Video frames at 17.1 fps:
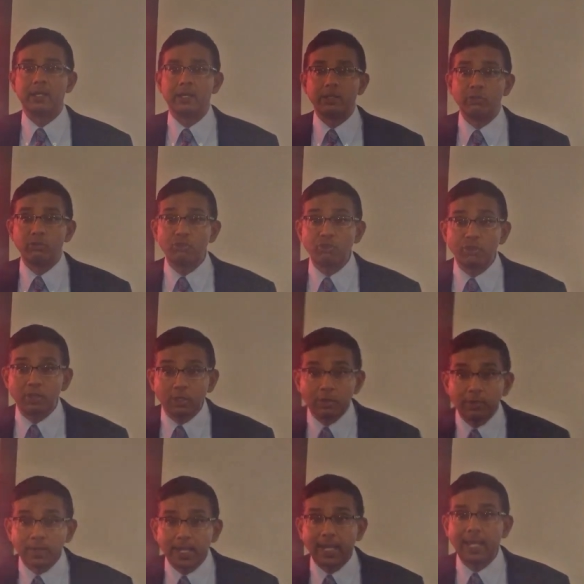uh,
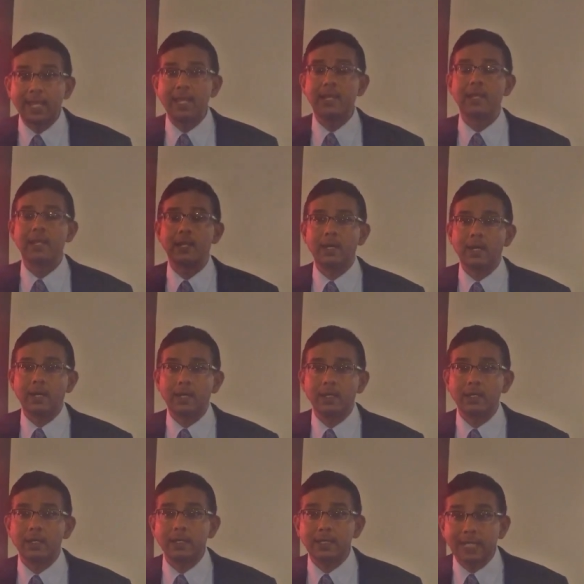cheering,
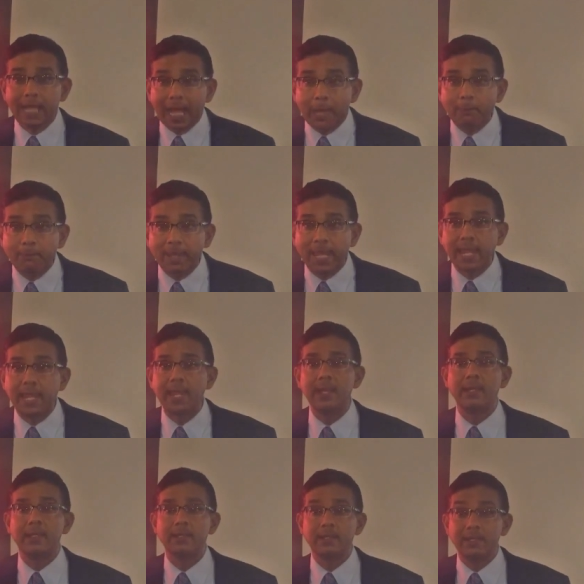uh,
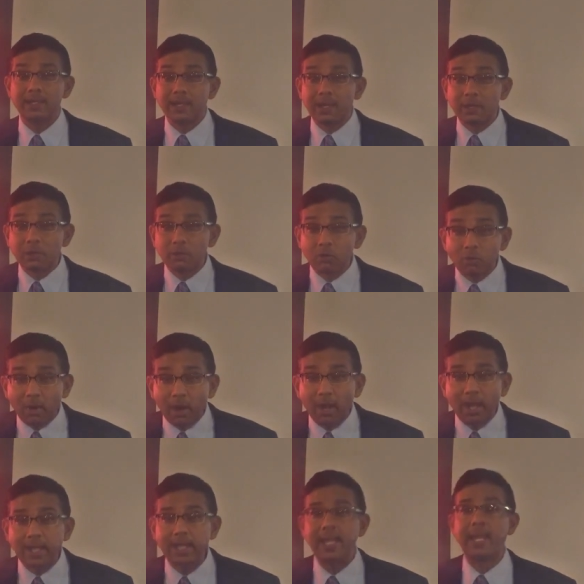clapping, uh,
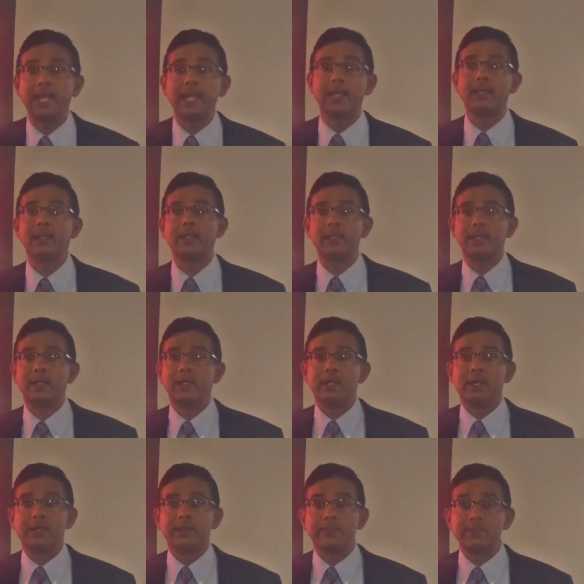crying,
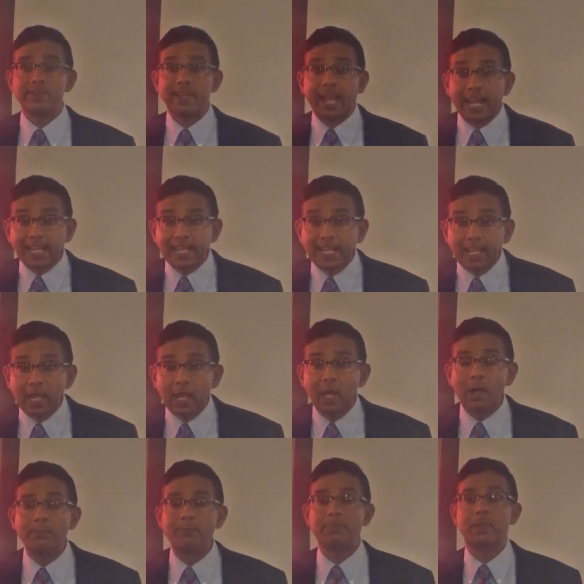uh, standing
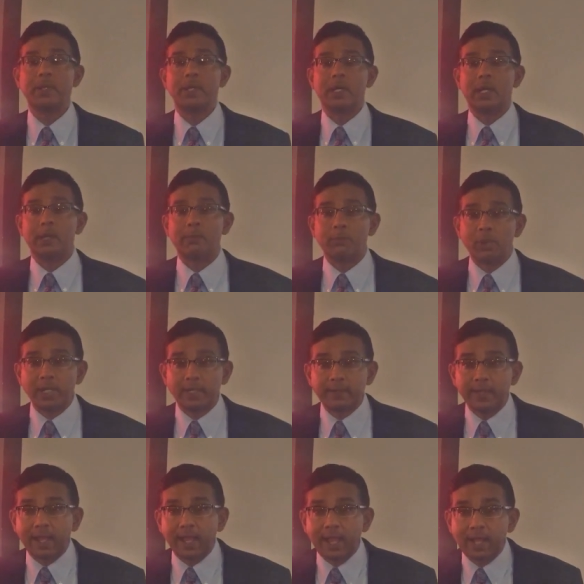up, uh,
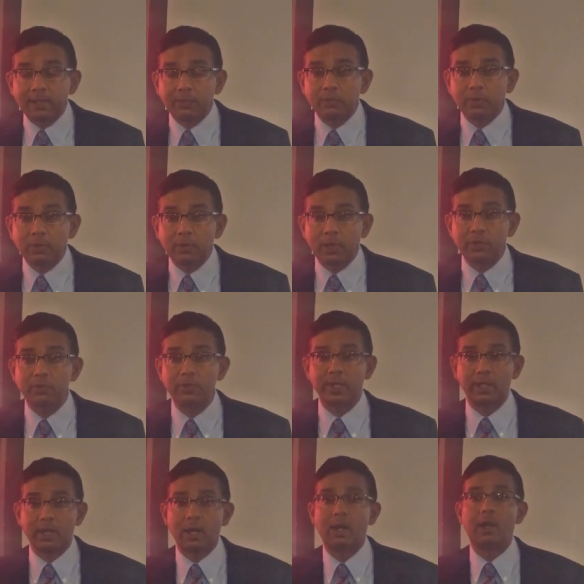putting their hands across
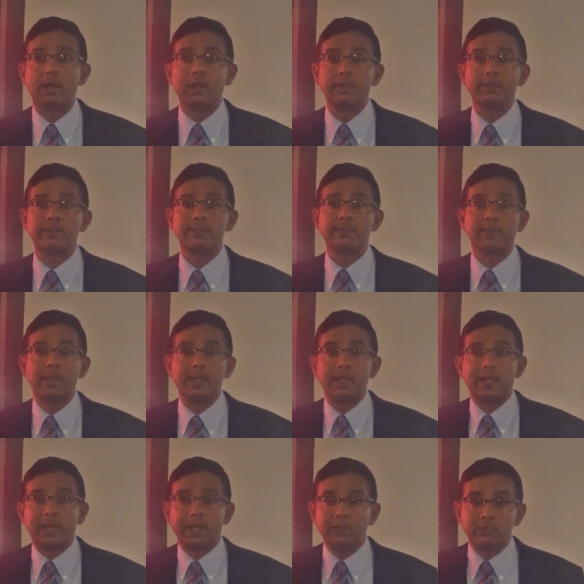their hearts.
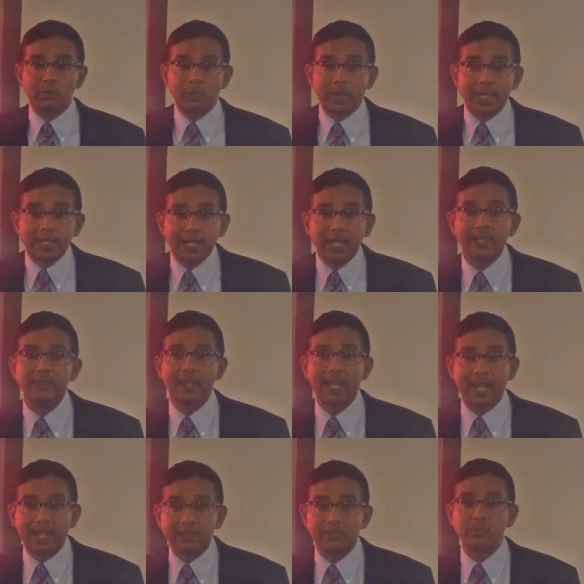And so I'd like to
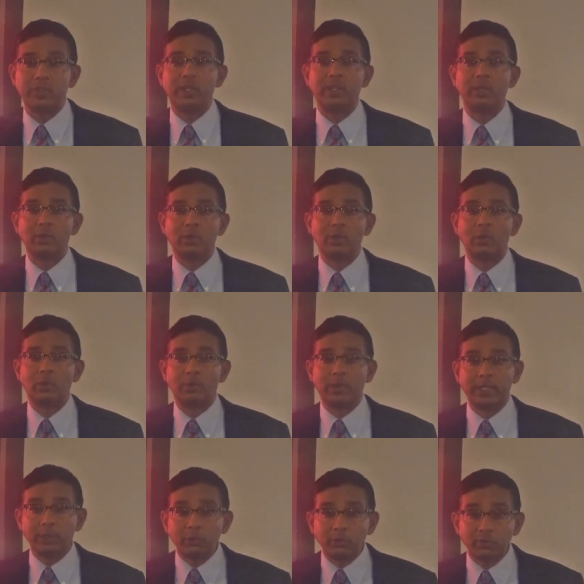ask you,
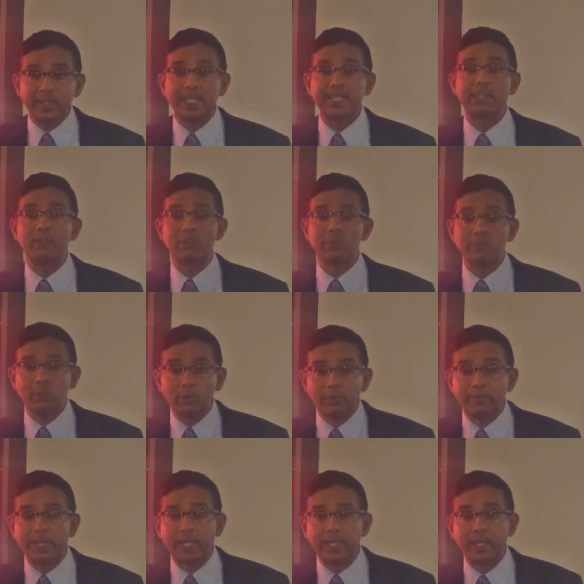when you see this
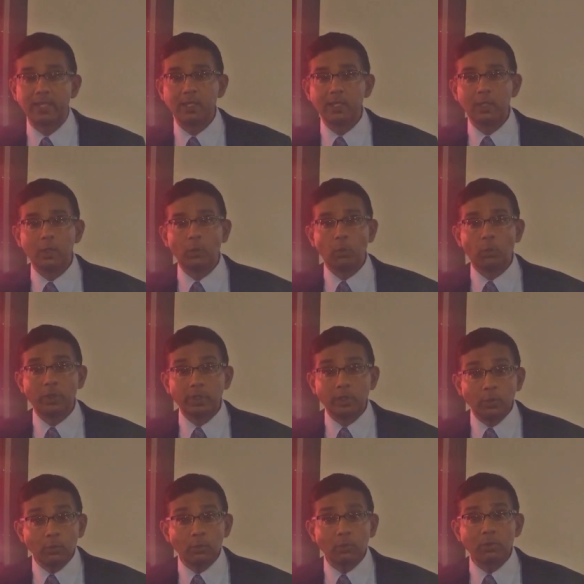movie, would
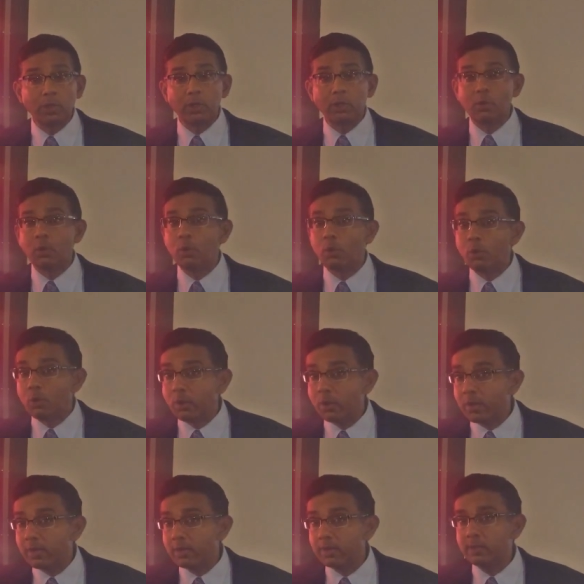you
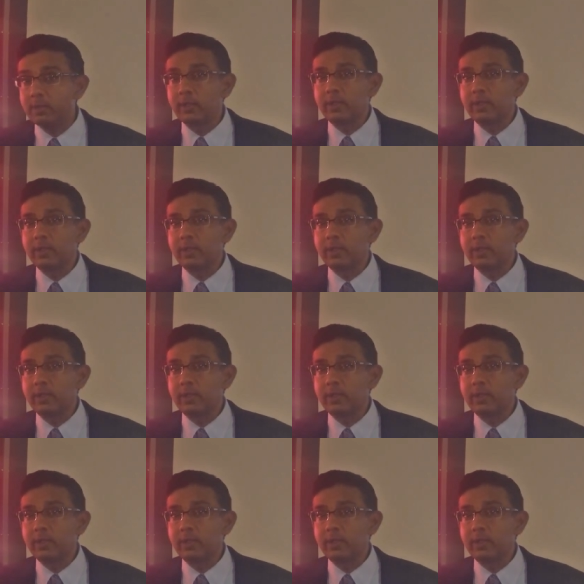record